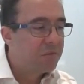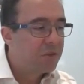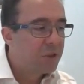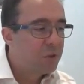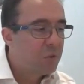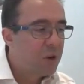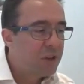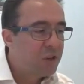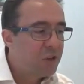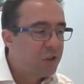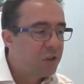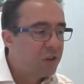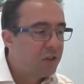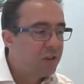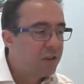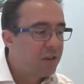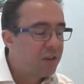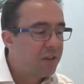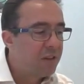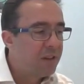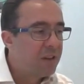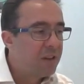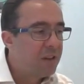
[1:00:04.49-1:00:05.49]
question
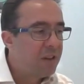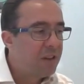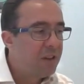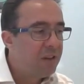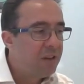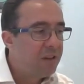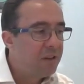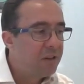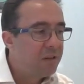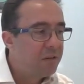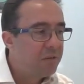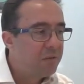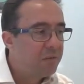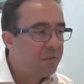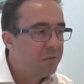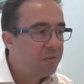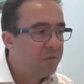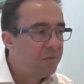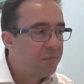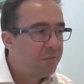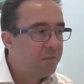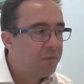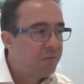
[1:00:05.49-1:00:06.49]
and the the
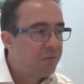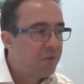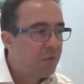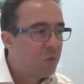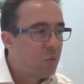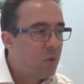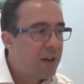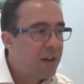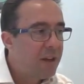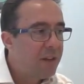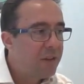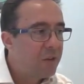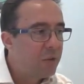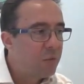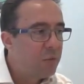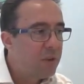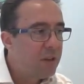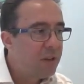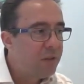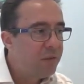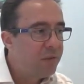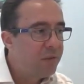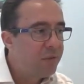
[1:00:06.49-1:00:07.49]
the way that
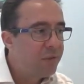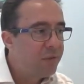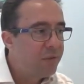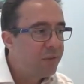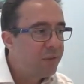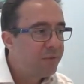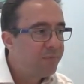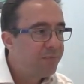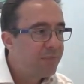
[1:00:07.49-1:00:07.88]
we've